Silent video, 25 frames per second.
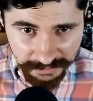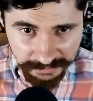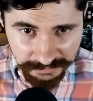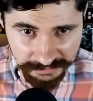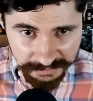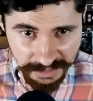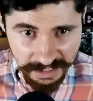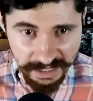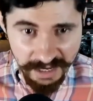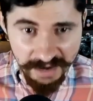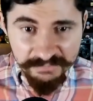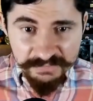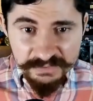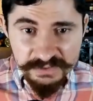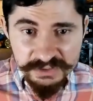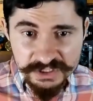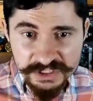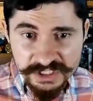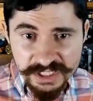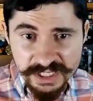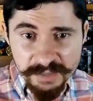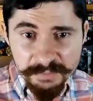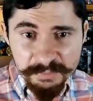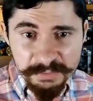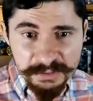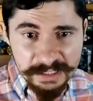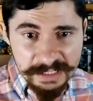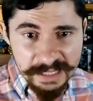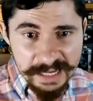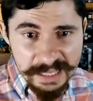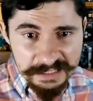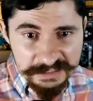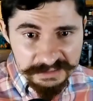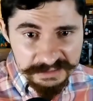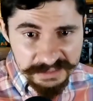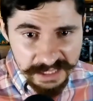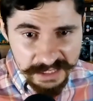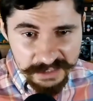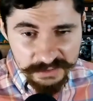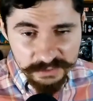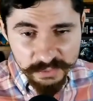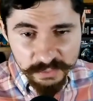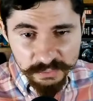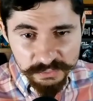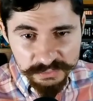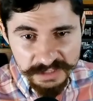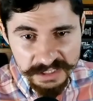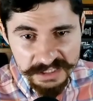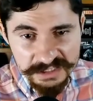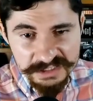They haven't skipped leg day.
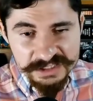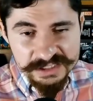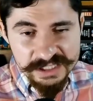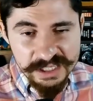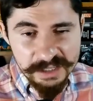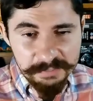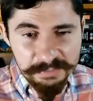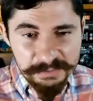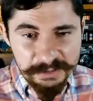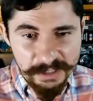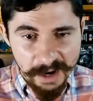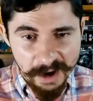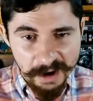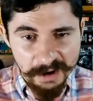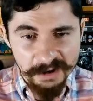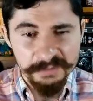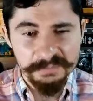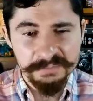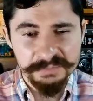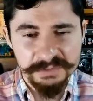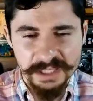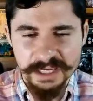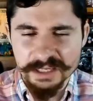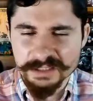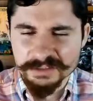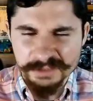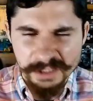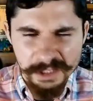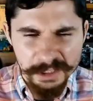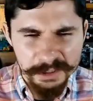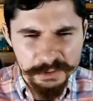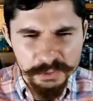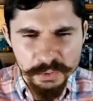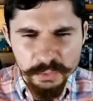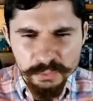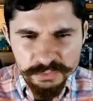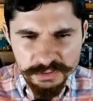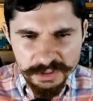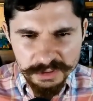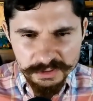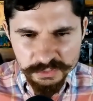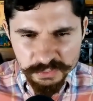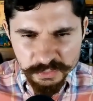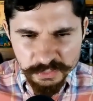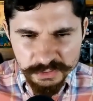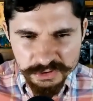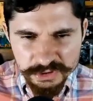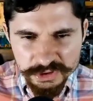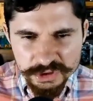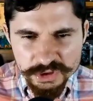No, they skipped arm day. And all they
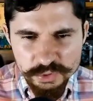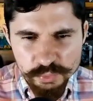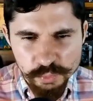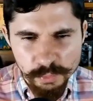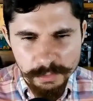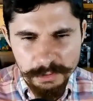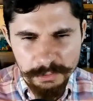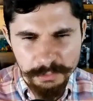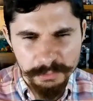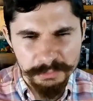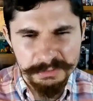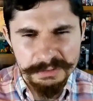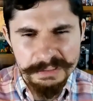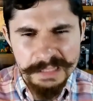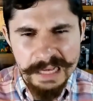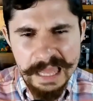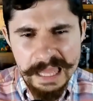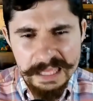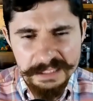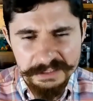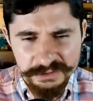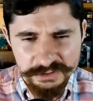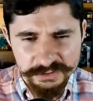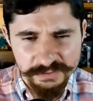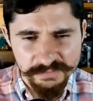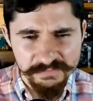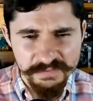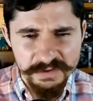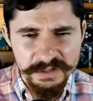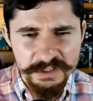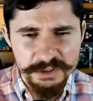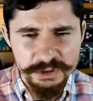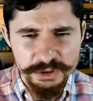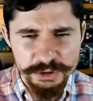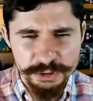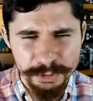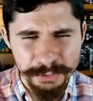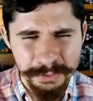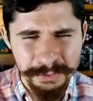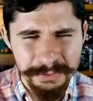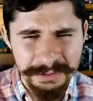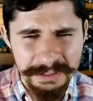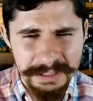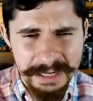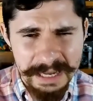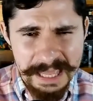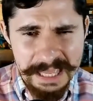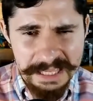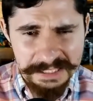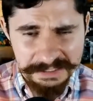do is just work on legs, very strong
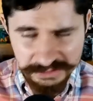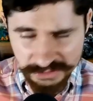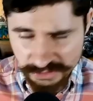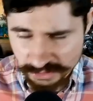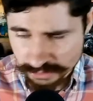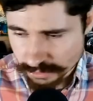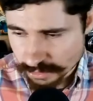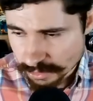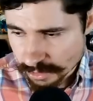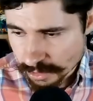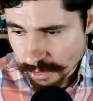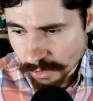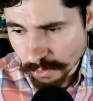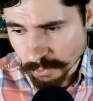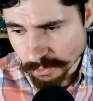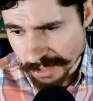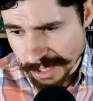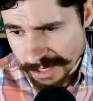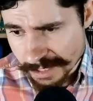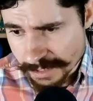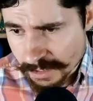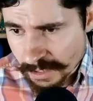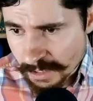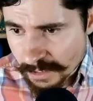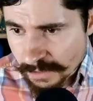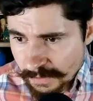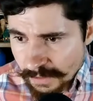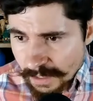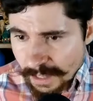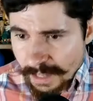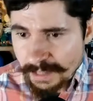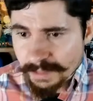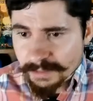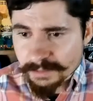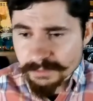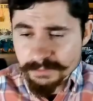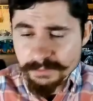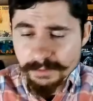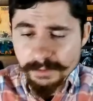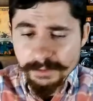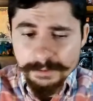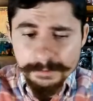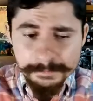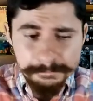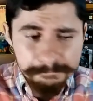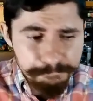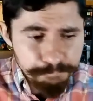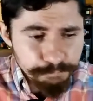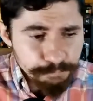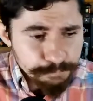legs, okay? And
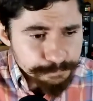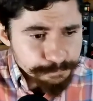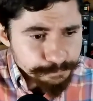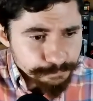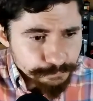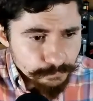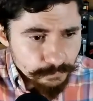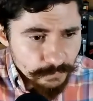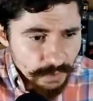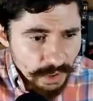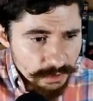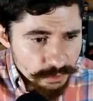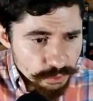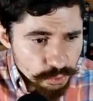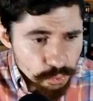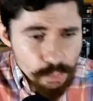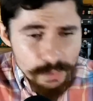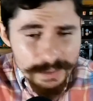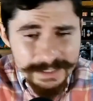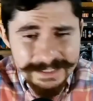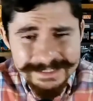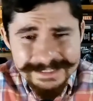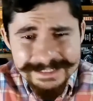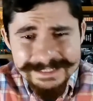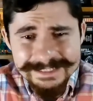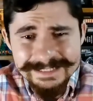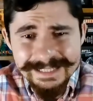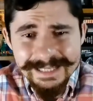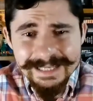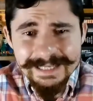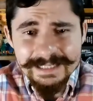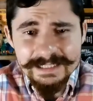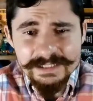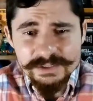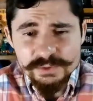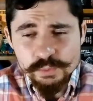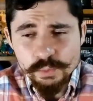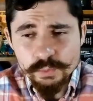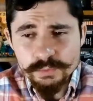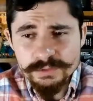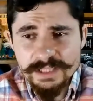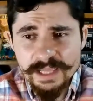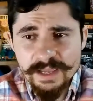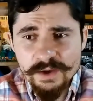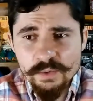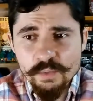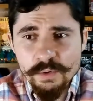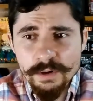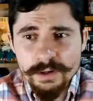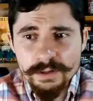so what is this thing? Is
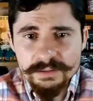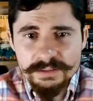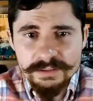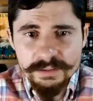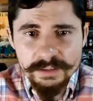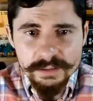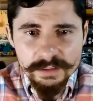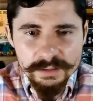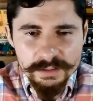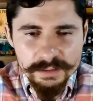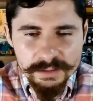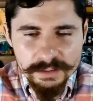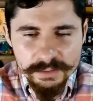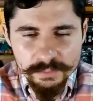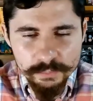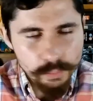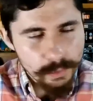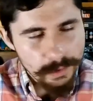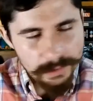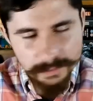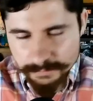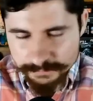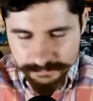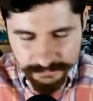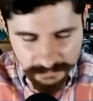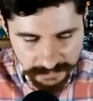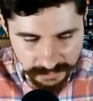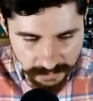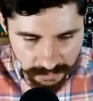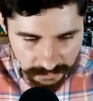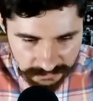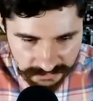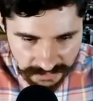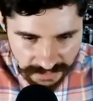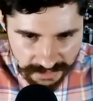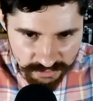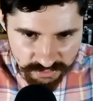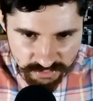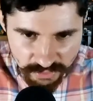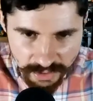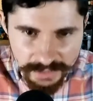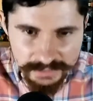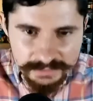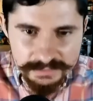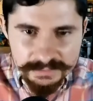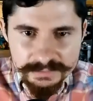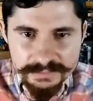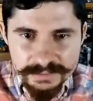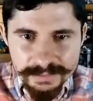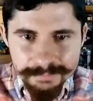they wear they
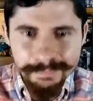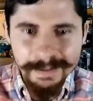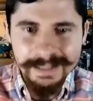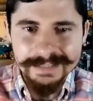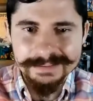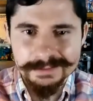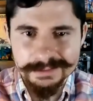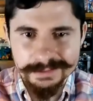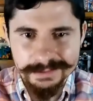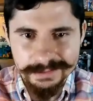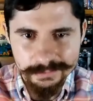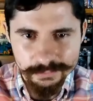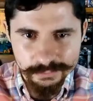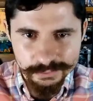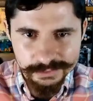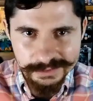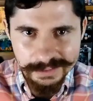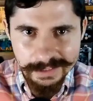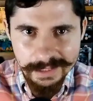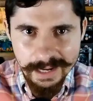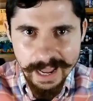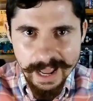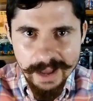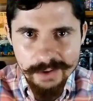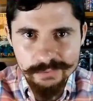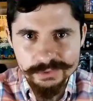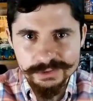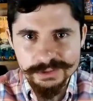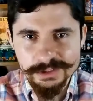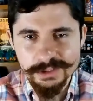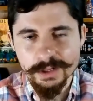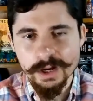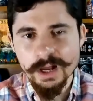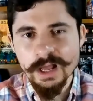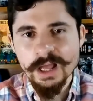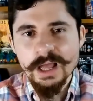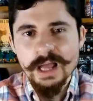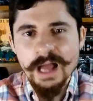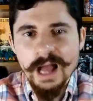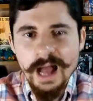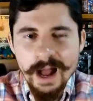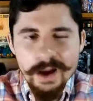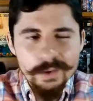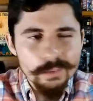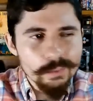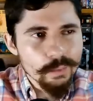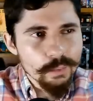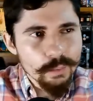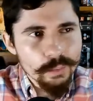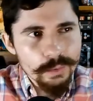ride the bicycles. And how's it?
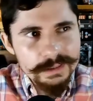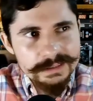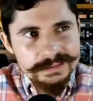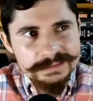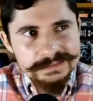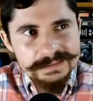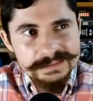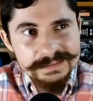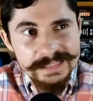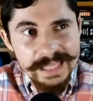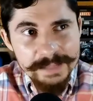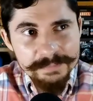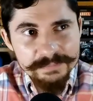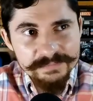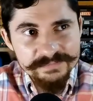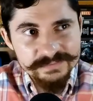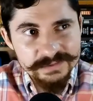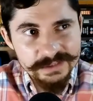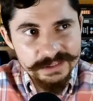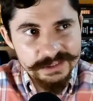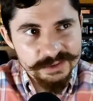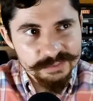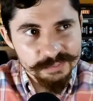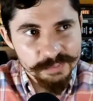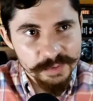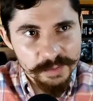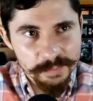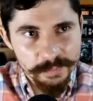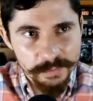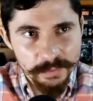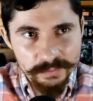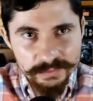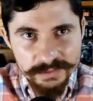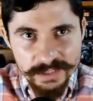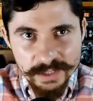What is the name of these people?